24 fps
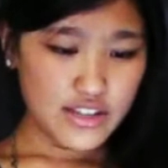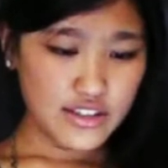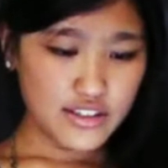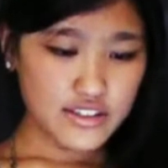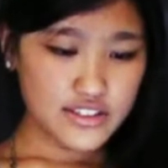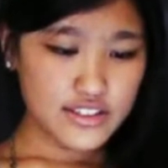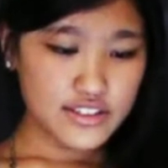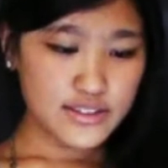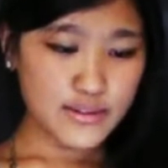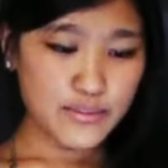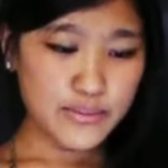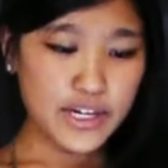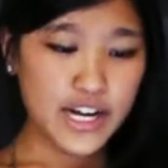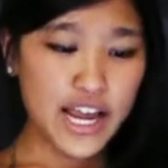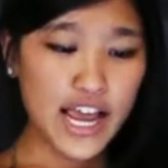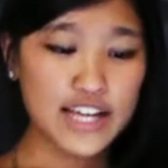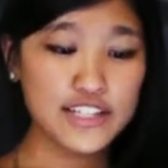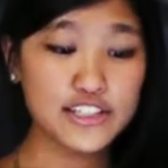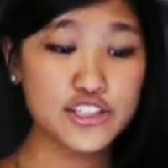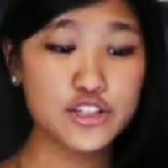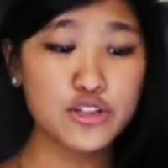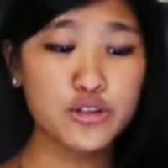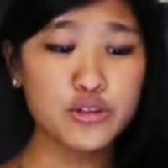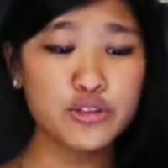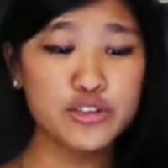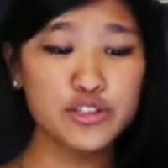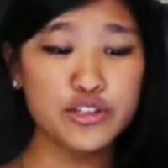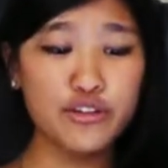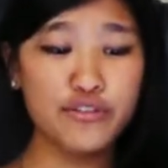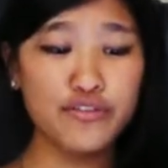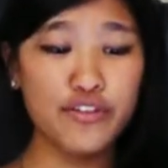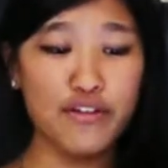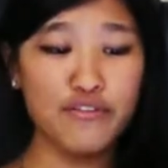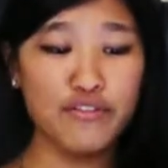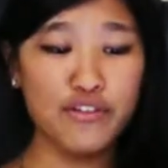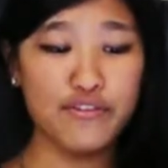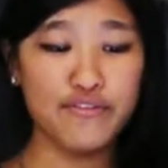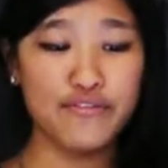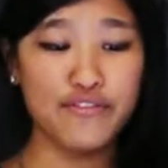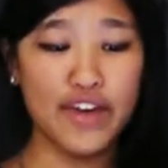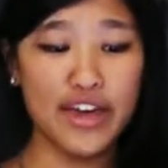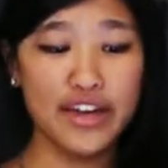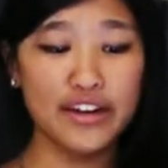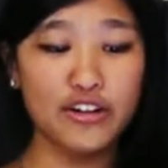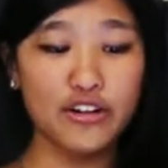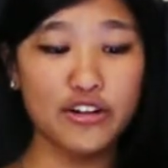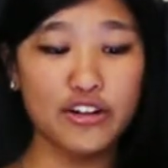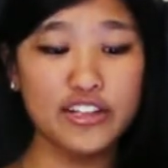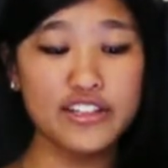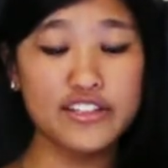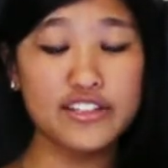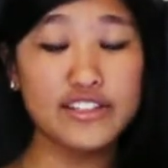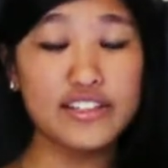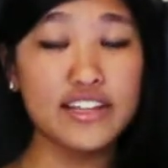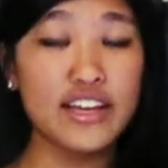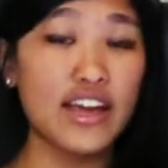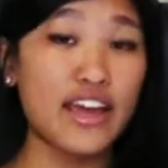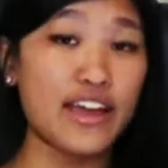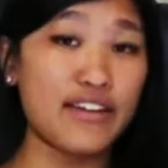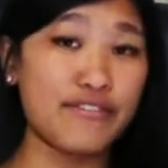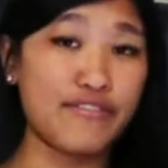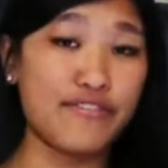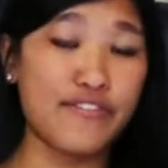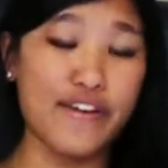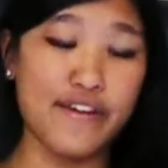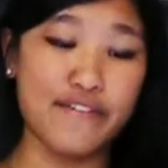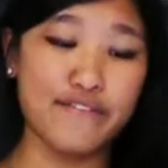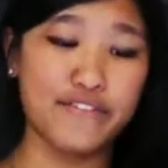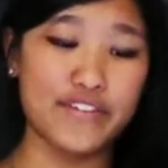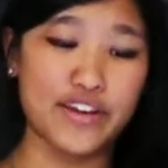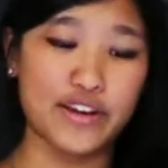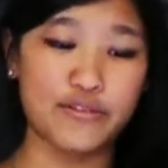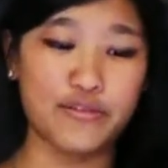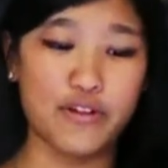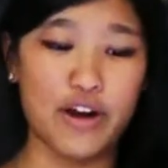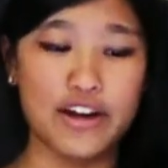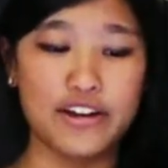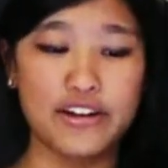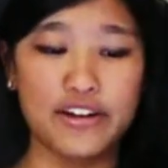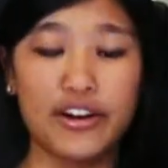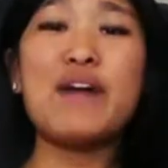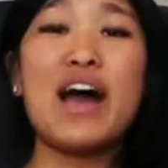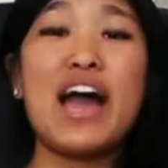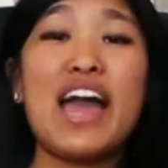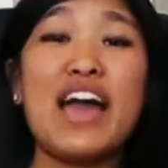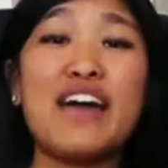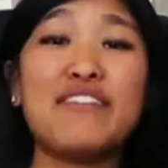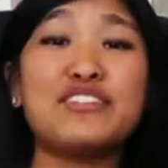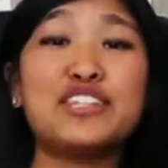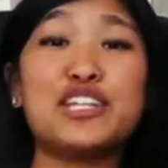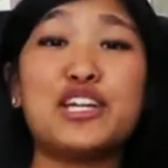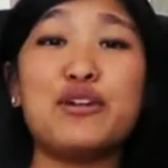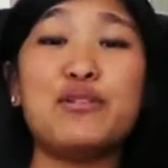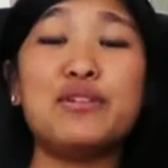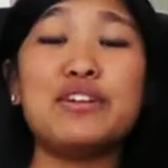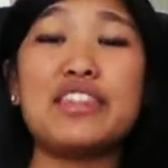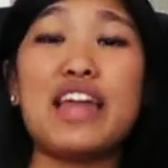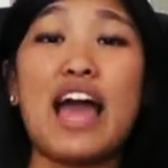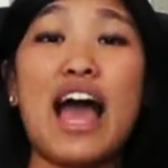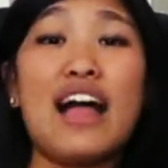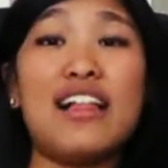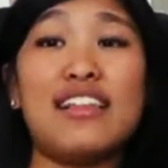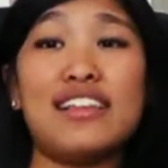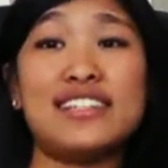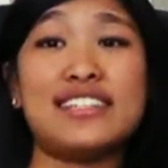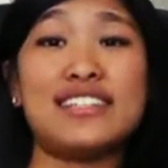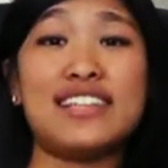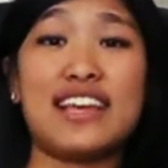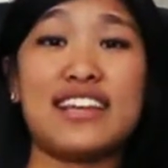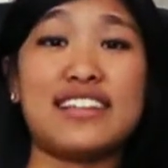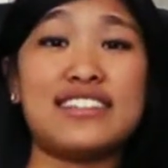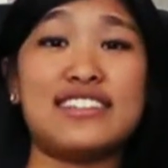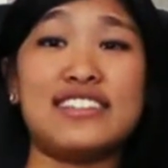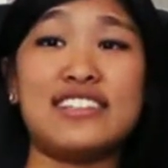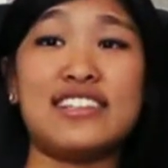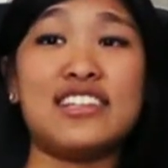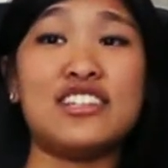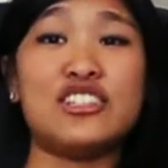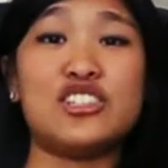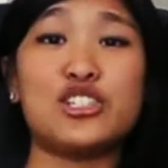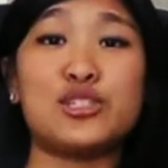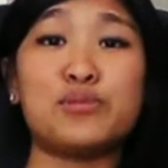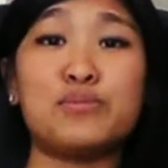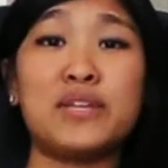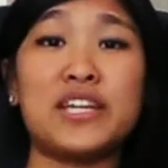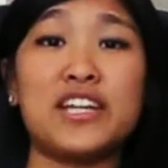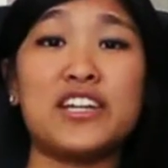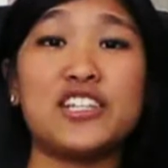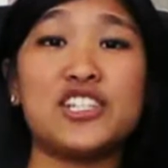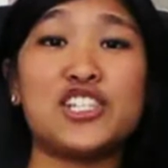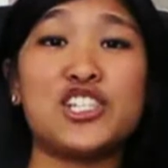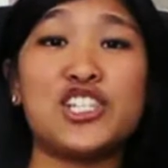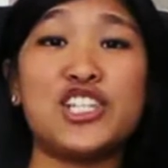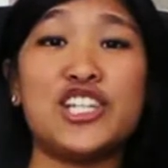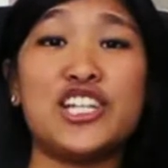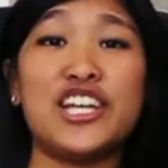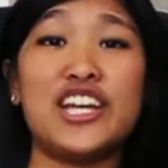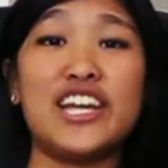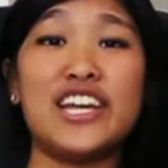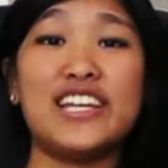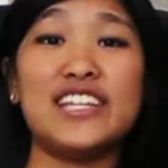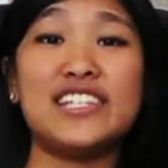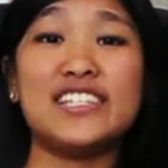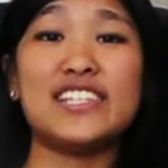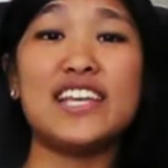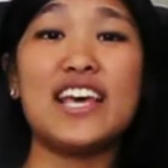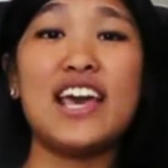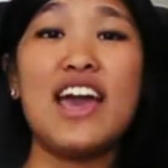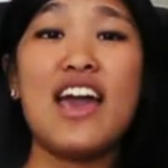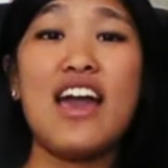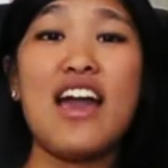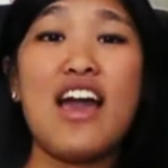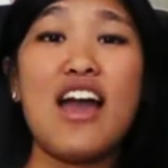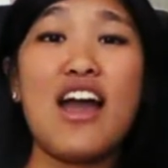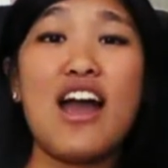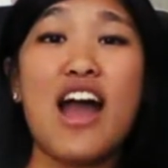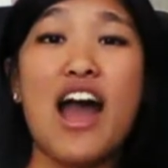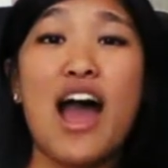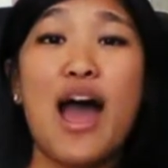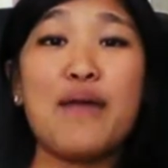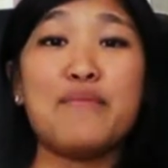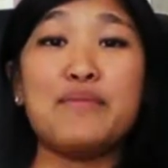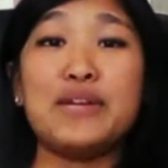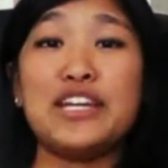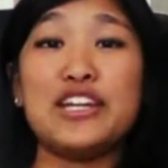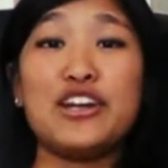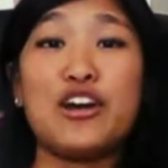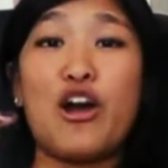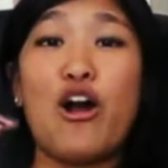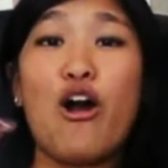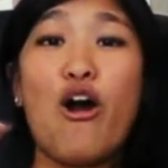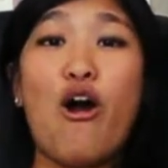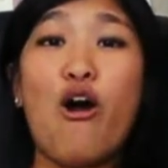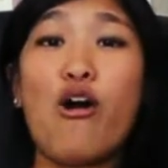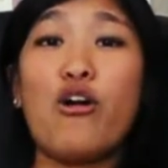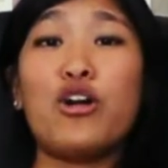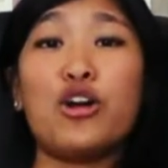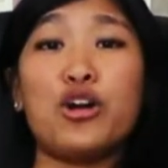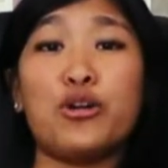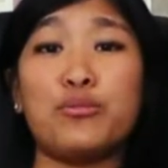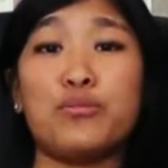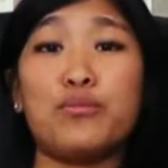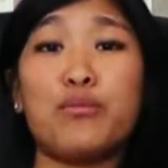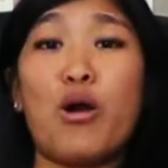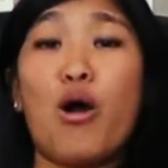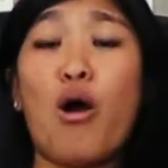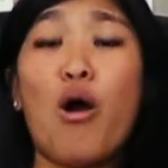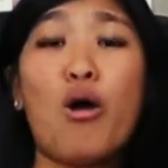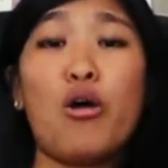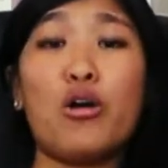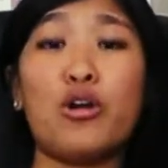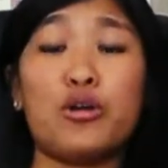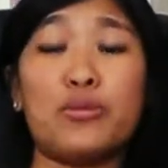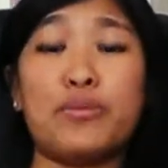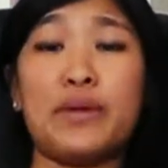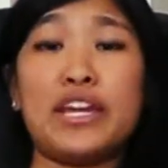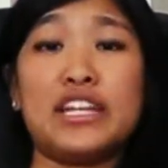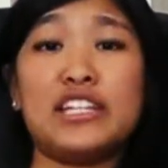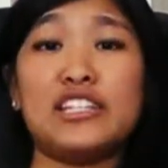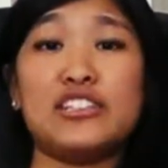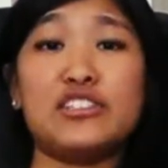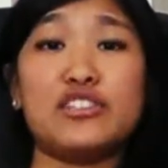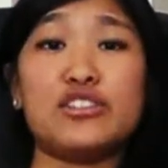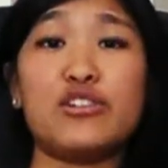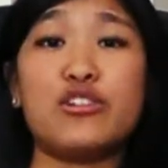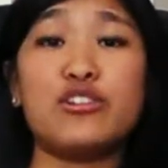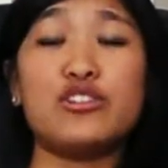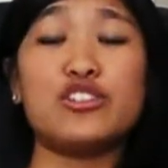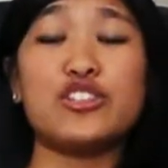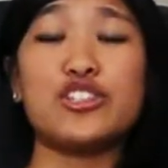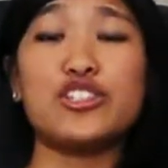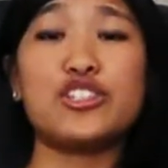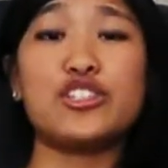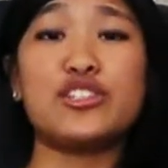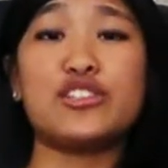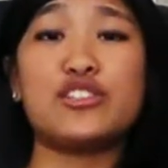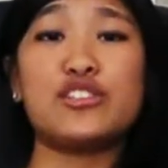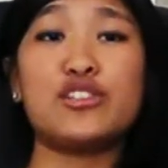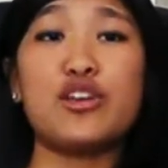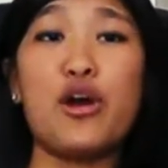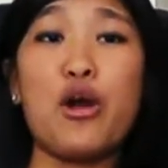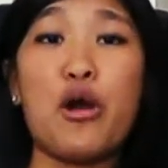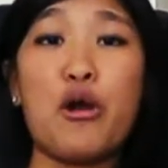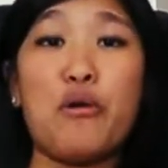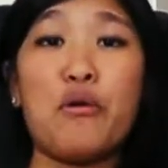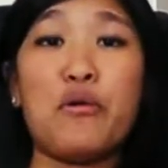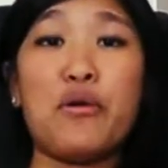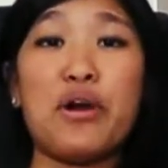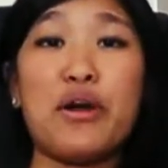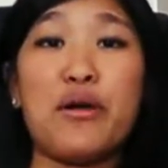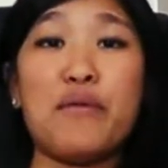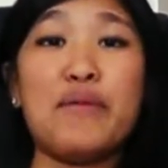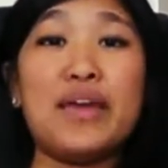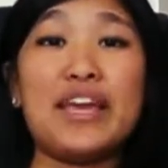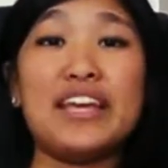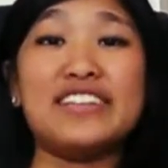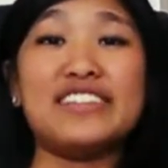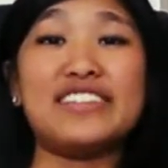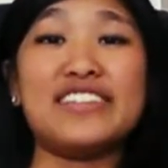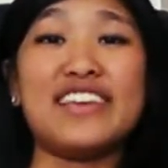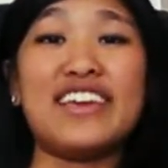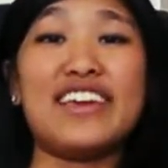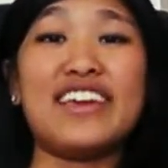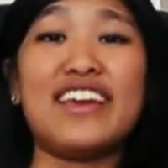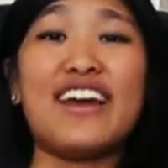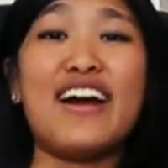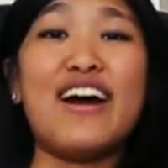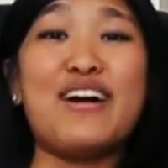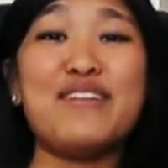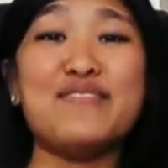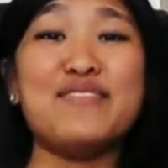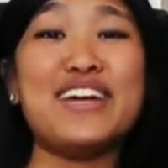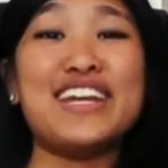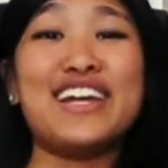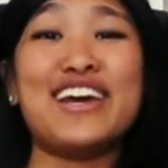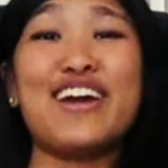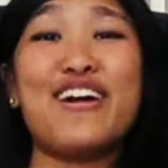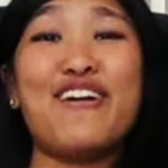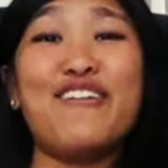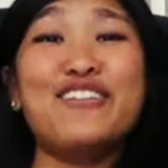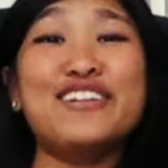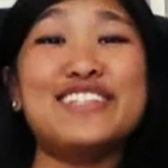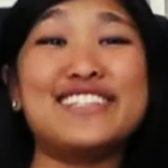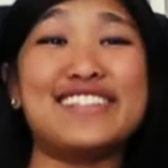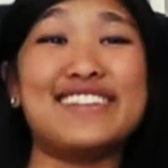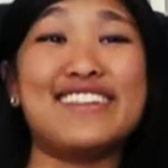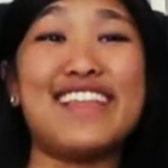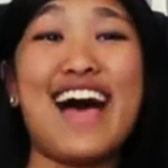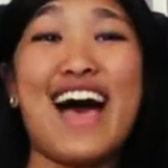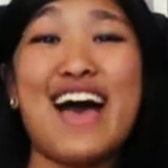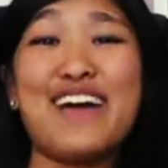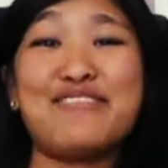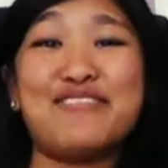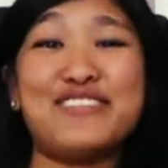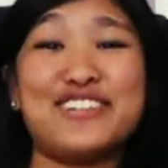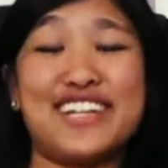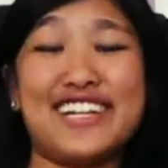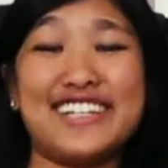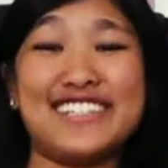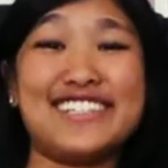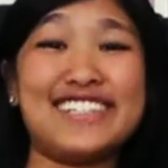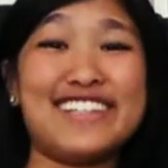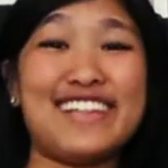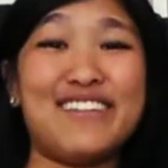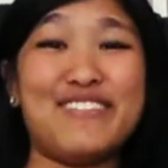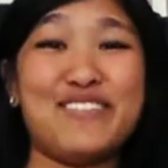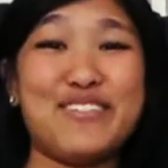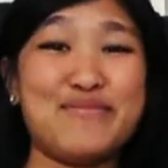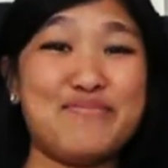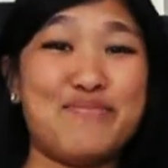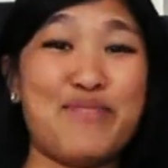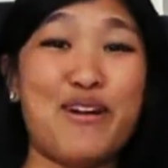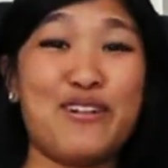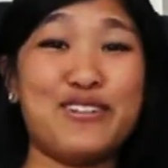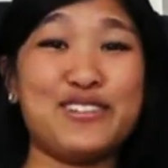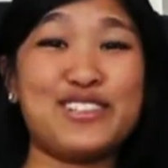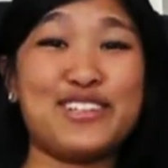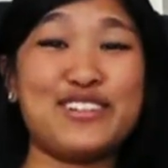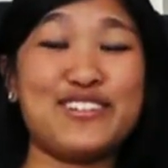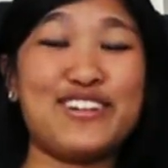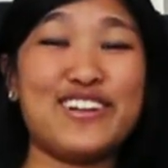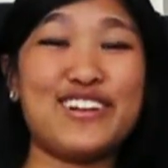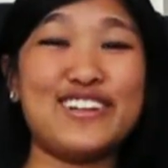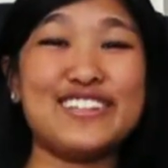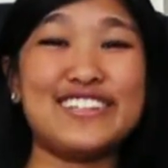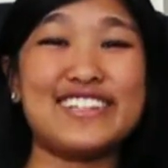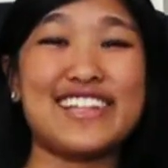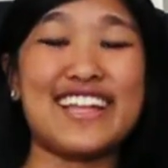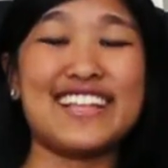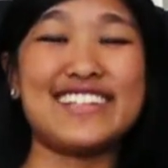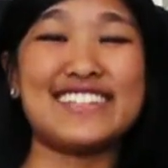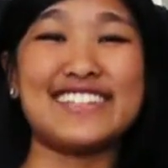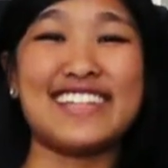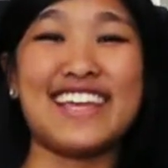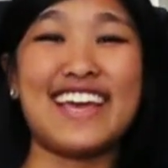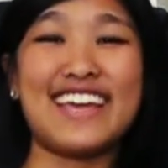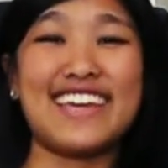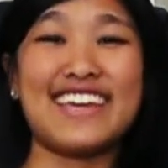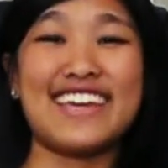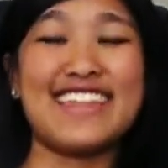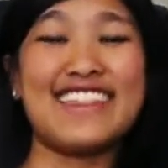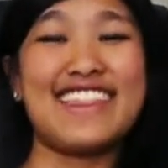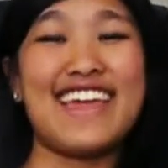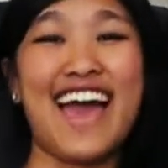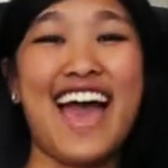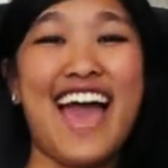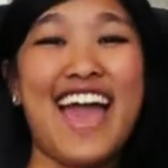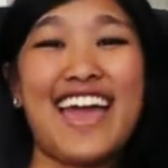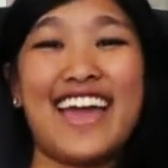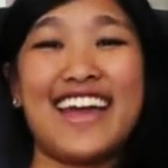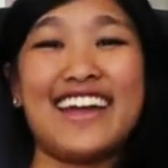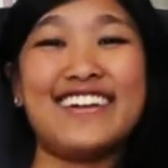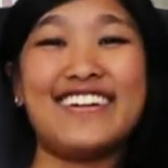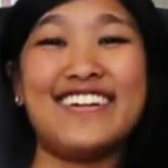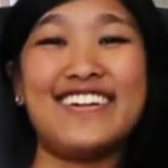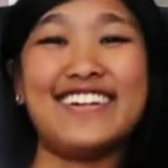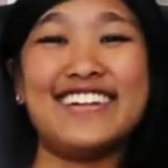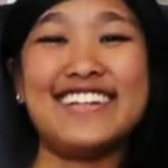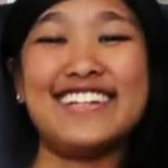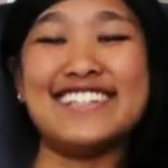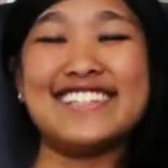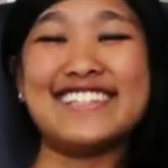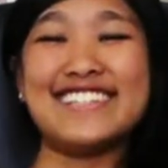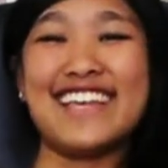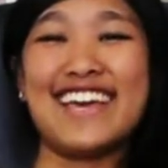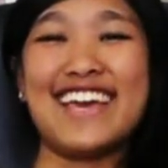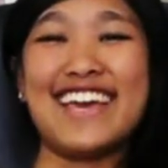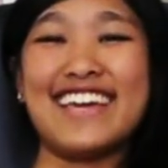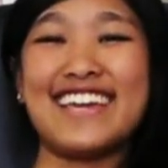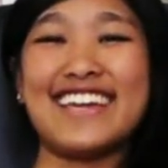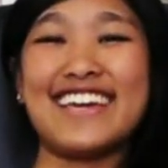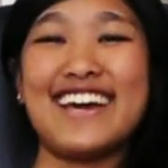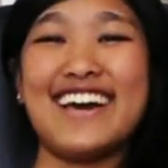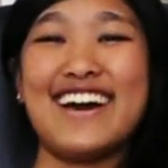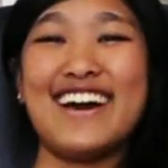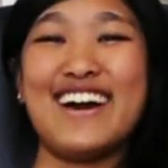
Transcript: Someone asked, who's your favorite fan artist and fanfic writer? I have to go with Alice XZ, just because she is, I mean, all her paintings are just so amazing. And I always laugh when I see that one post of hers that's like, that Anon is like,